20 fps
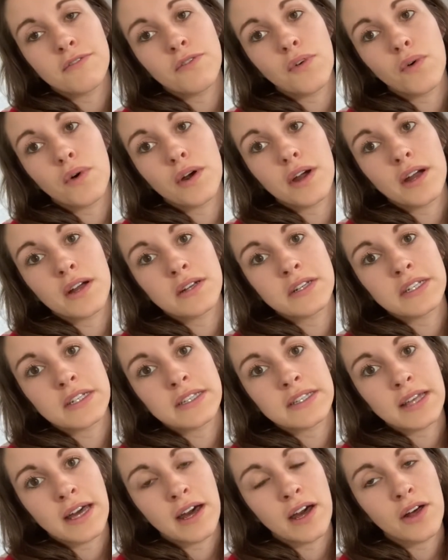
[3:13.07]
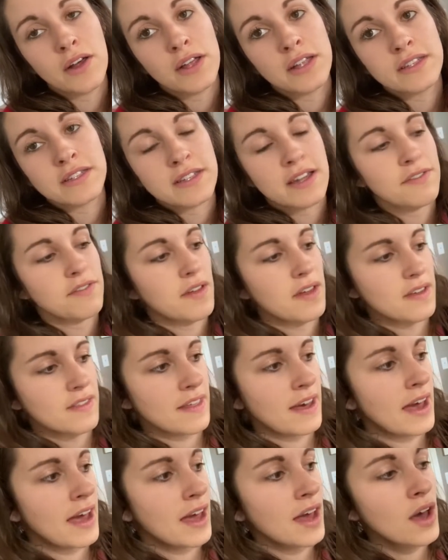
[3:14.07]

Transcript: for to sell and stuff like that,